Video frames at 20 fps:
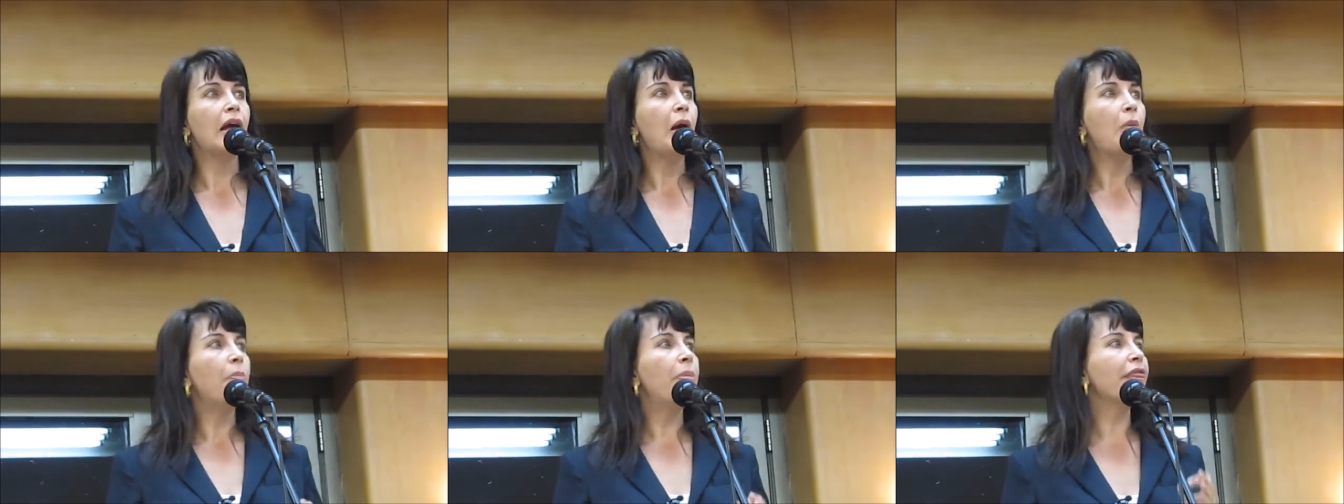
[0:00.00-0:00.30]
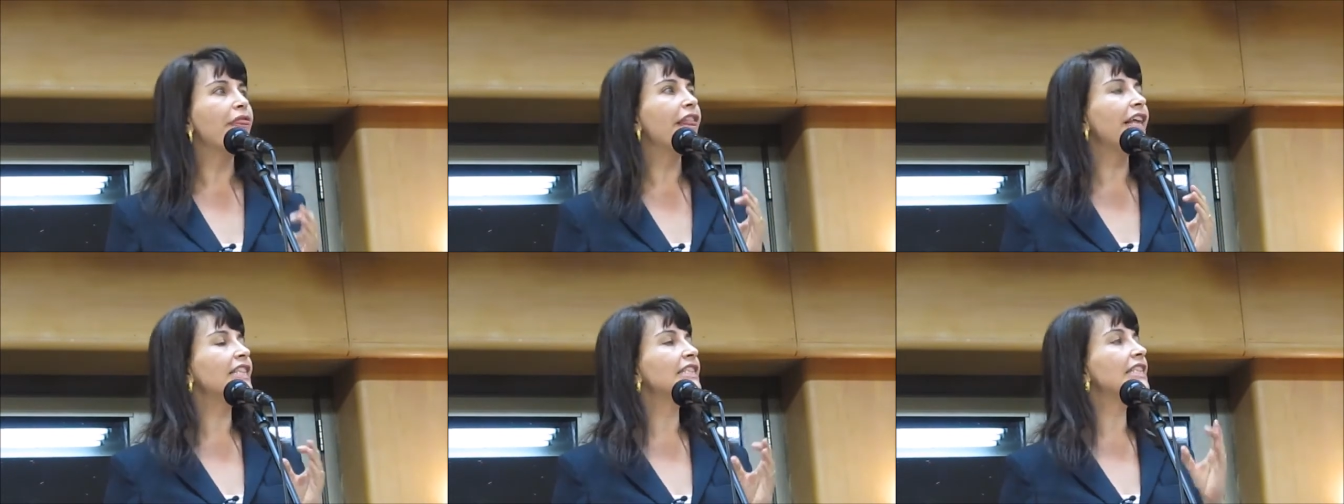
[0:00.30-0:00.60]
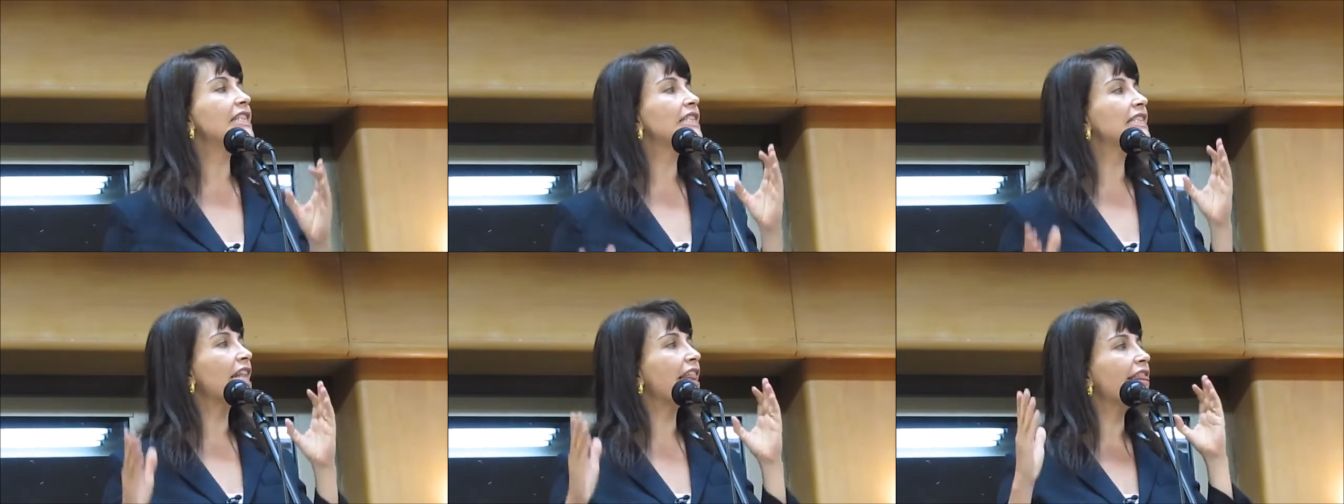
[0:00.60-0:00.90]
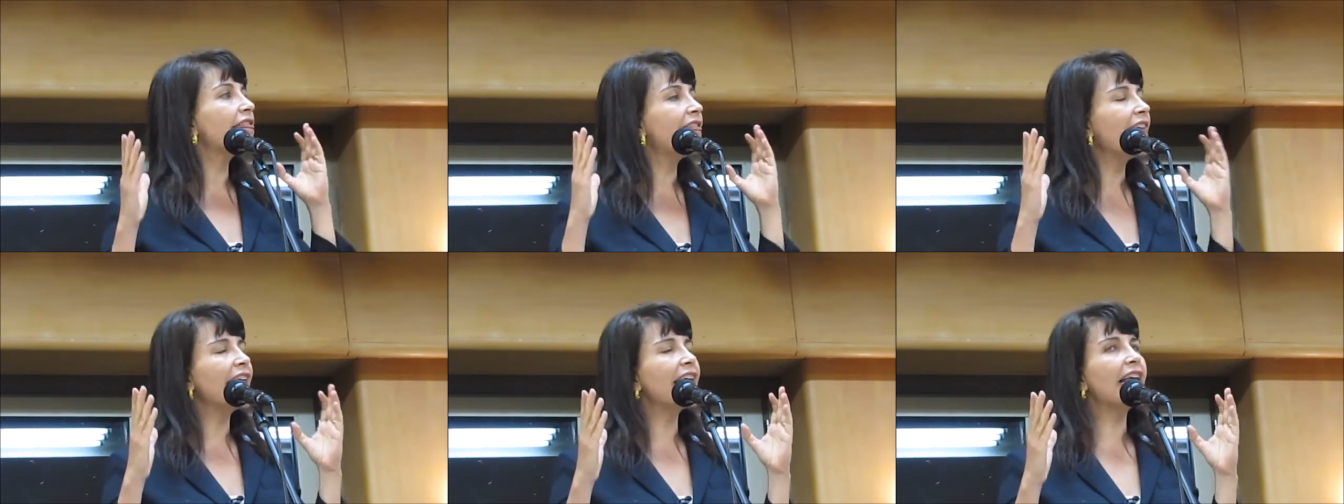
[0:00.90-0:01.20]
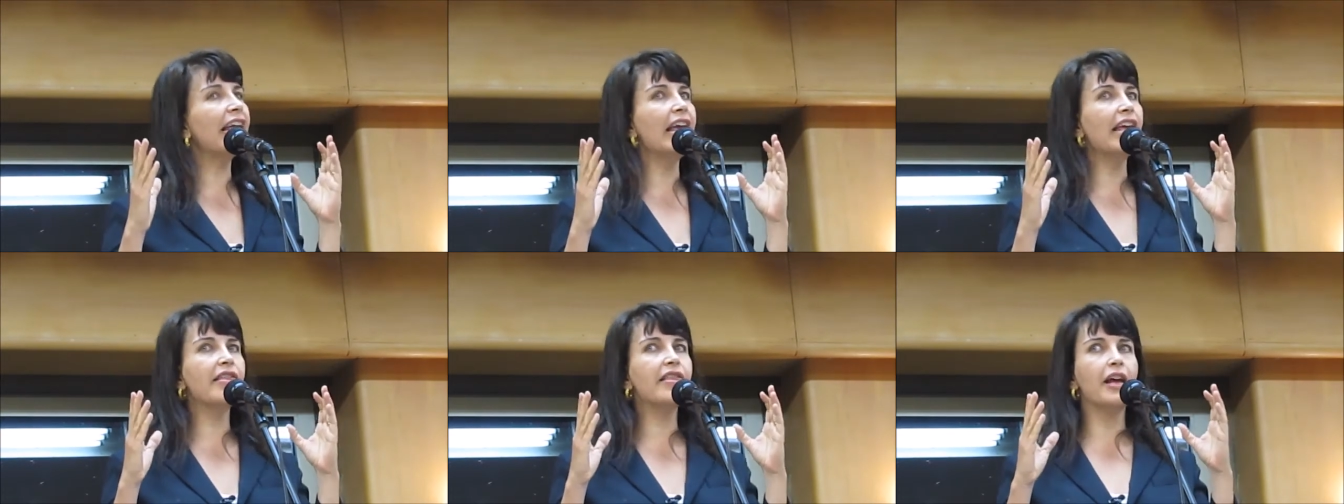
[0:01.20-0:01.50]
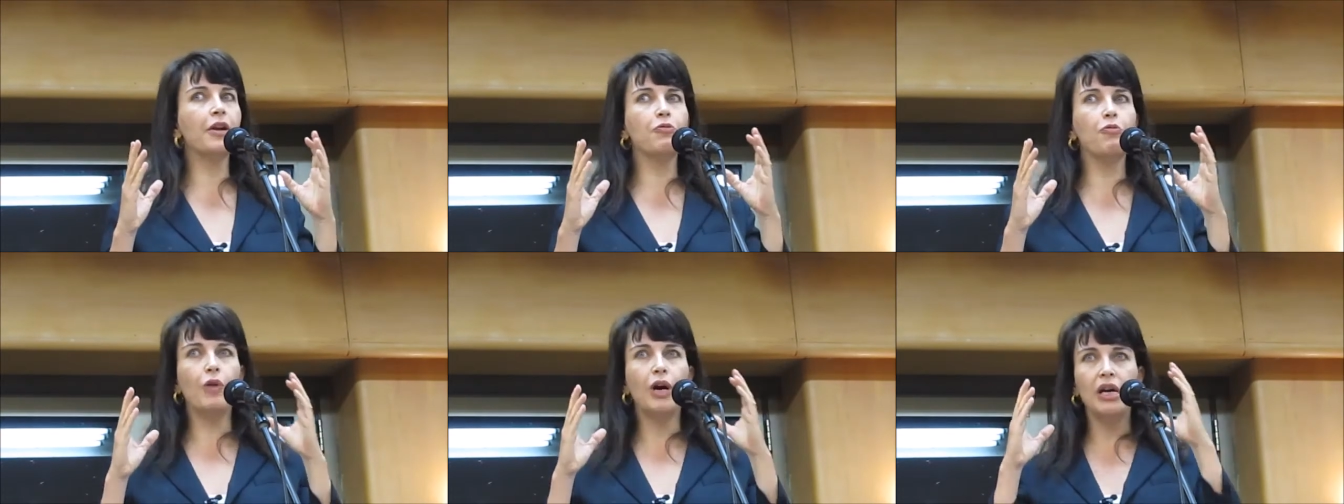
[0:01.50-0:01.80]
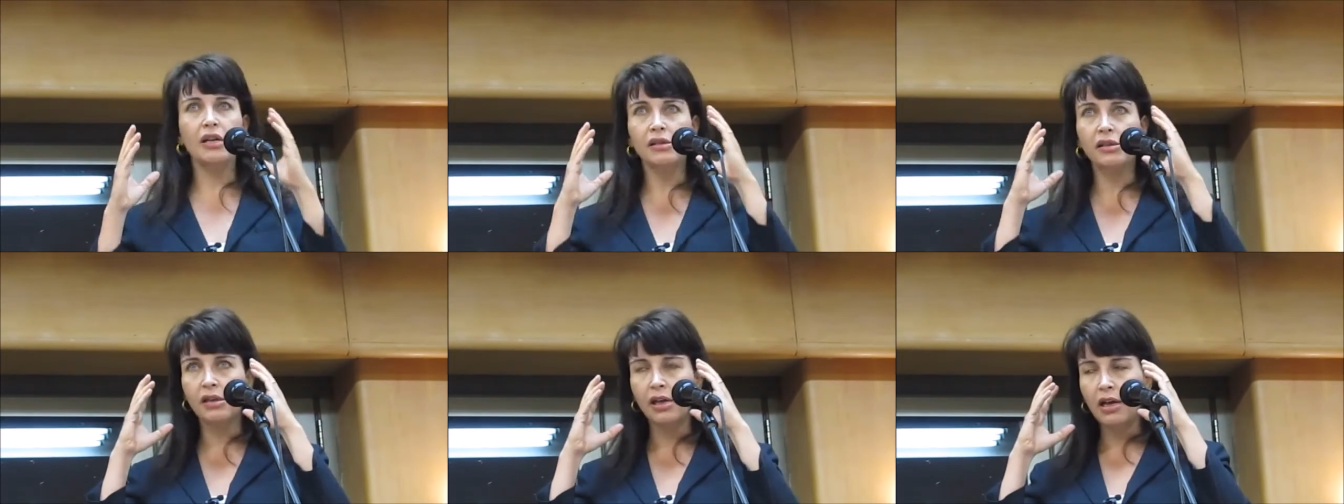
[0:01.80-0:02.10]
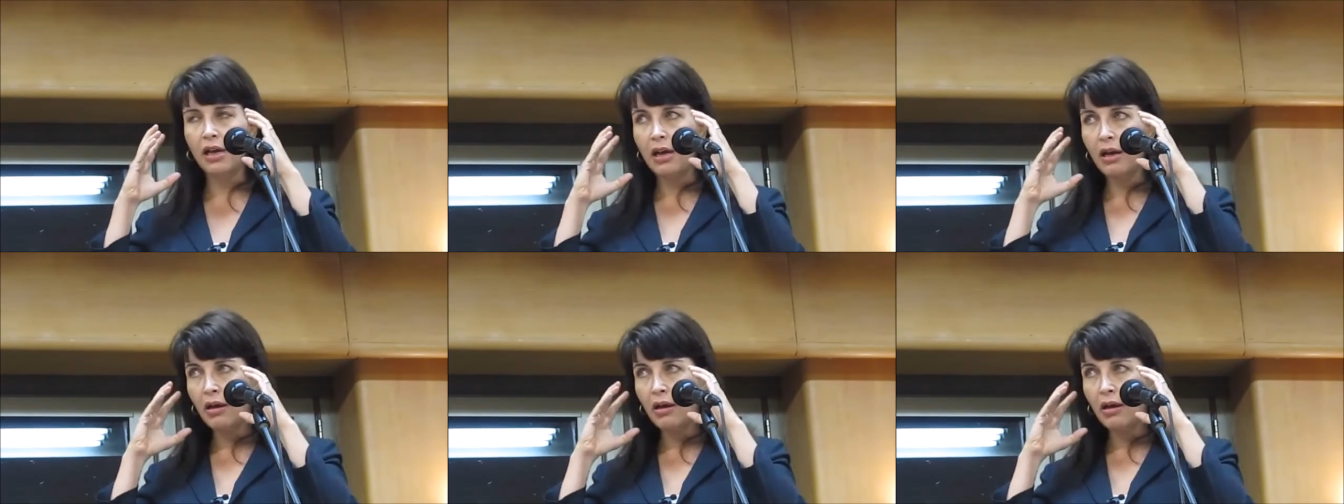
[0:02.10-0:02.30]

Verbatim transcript: But this is a thinking that was